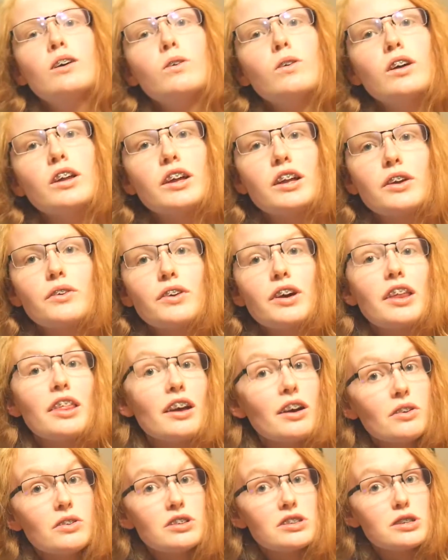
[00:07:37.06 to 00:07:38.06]
Well, anyway,
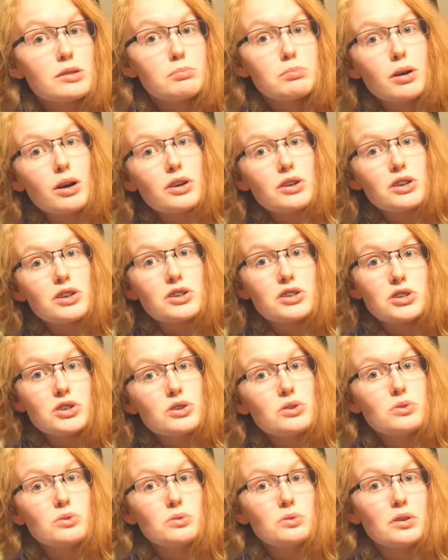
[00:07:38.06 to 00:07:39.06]
that was part
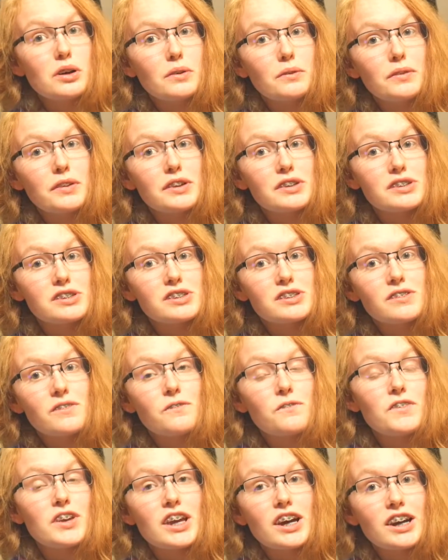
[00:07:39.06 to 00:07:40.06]
2 of this
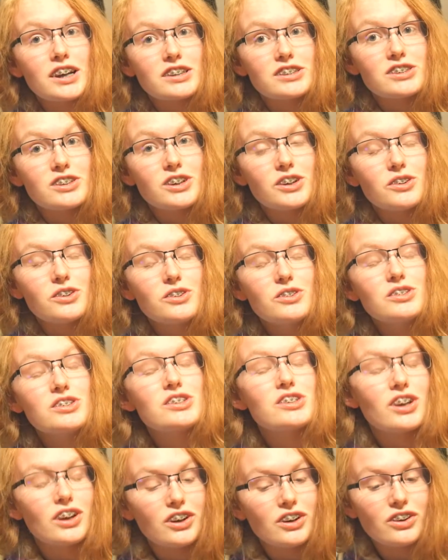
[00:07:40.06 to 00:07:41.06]
fiasco,
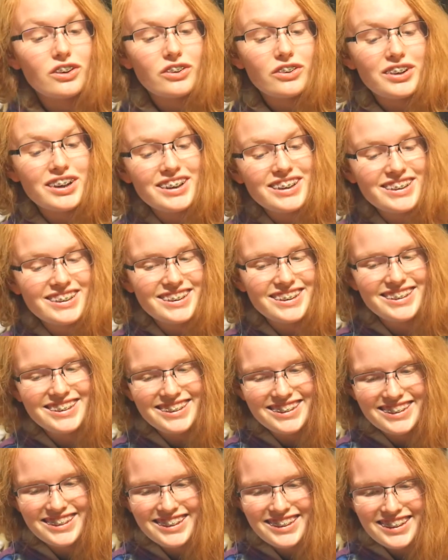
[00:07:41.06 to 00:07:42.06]
so
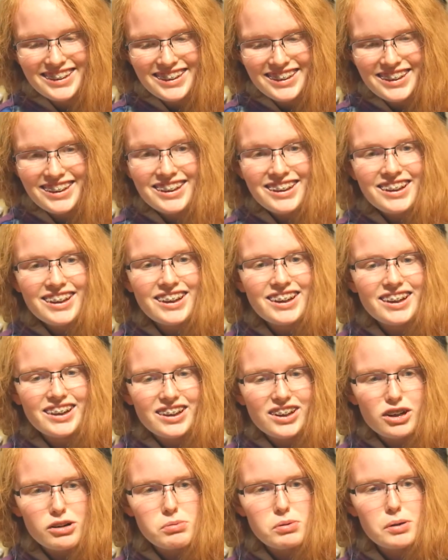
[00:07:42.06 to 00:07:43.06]

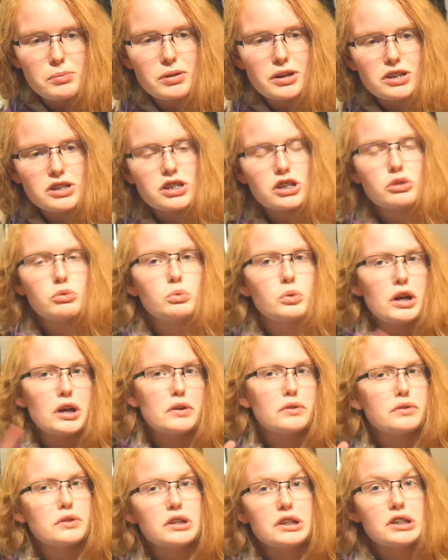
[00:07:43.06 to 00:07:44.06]
I'll probably actually
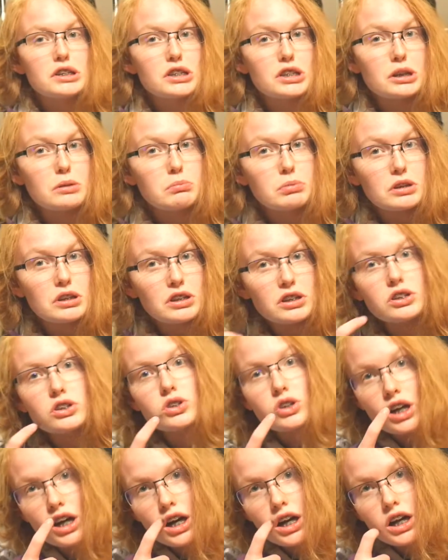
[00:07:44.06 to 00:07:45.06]
wait for these to completely
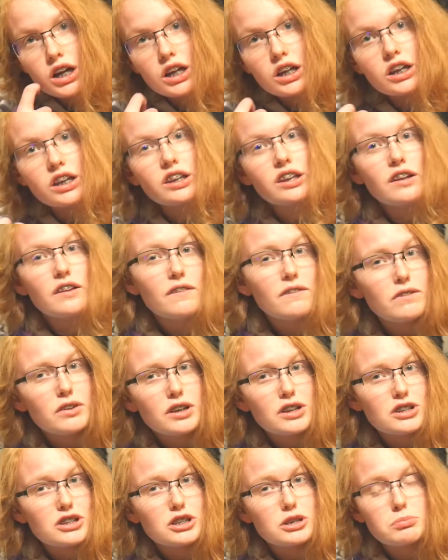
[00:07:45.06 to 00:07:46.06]
dry and then
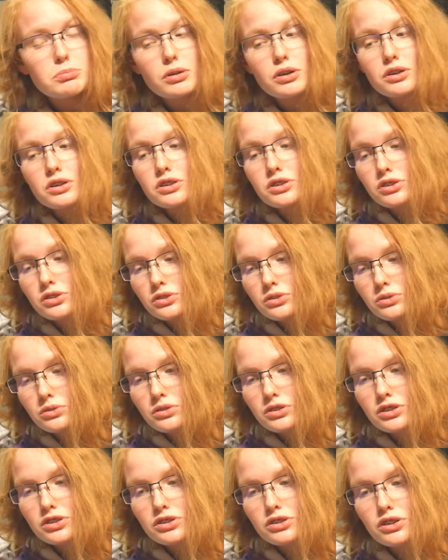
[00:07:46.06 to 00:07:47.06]
finish the part 2,
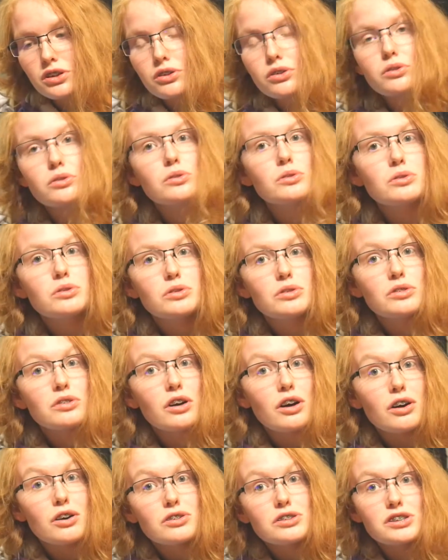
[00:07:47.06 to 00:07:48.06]
so
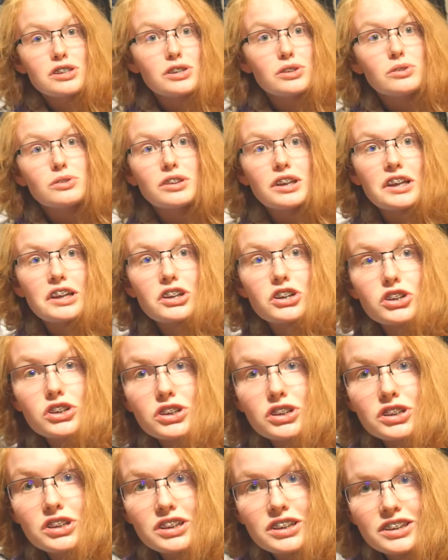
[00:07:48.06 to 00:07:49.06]
I'll see you
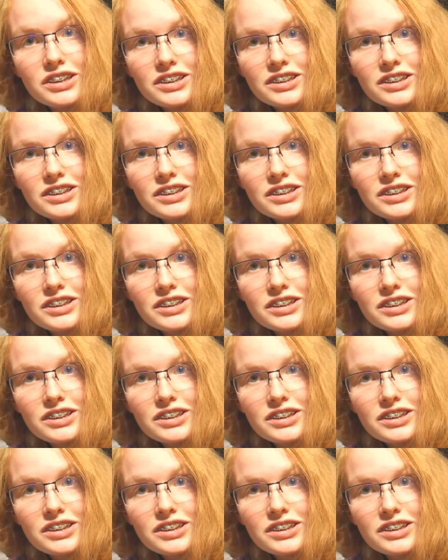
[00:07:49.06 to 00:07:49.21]
later.